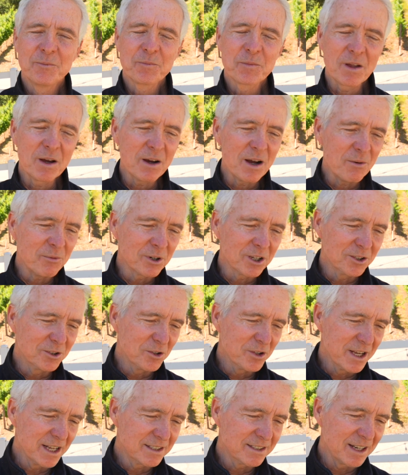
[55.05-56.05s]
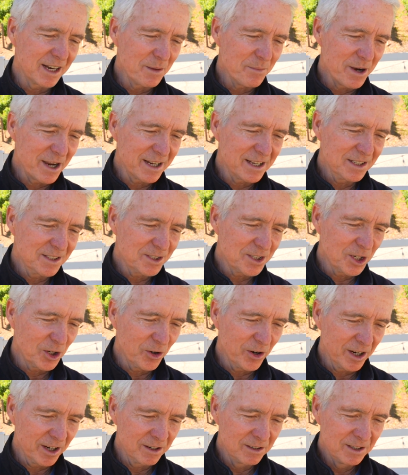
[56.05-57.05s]
I want to do that today by
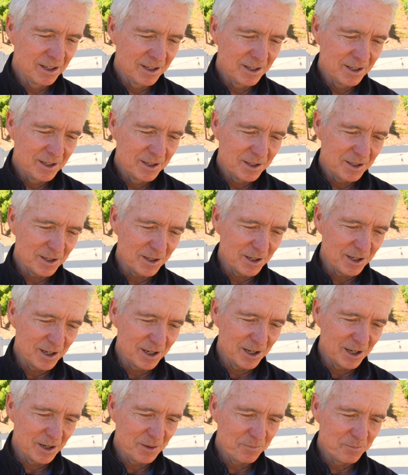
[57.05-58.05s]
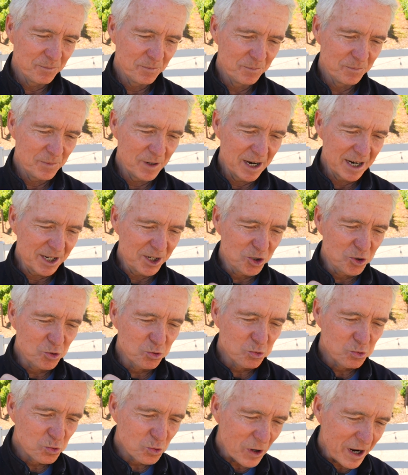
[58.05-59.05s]
considering a
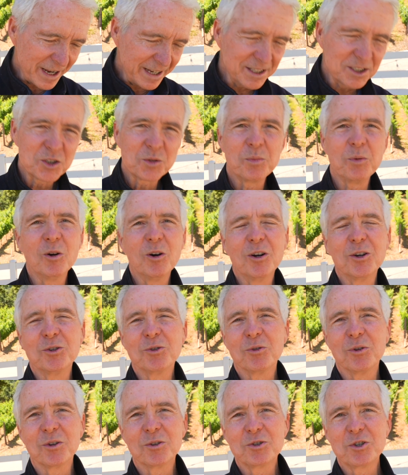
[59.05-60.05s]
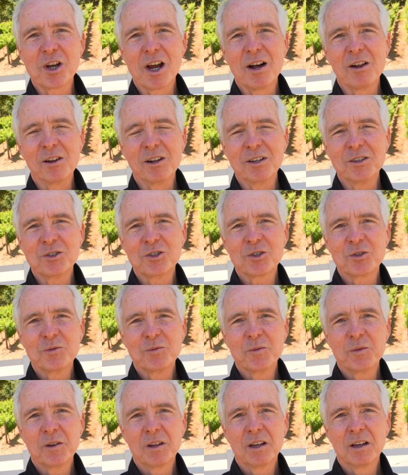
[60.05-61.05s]
great spiritual challenge,
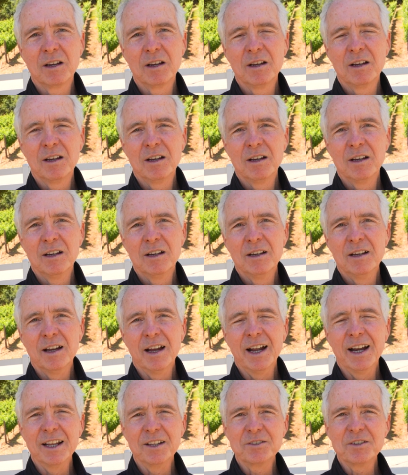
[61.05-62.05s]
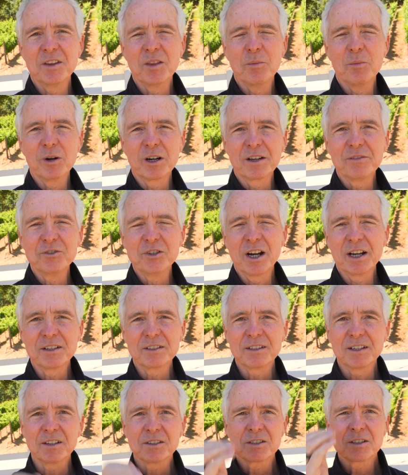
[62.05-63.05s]
and it's in the book of
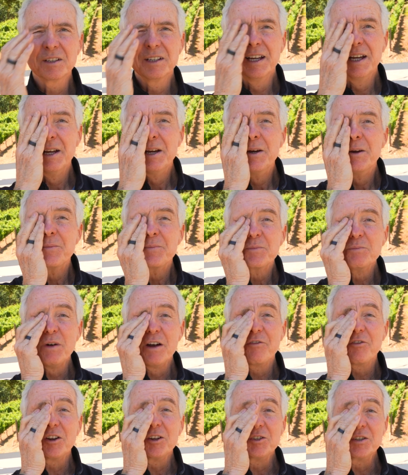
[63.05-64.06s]
Genesis. My friend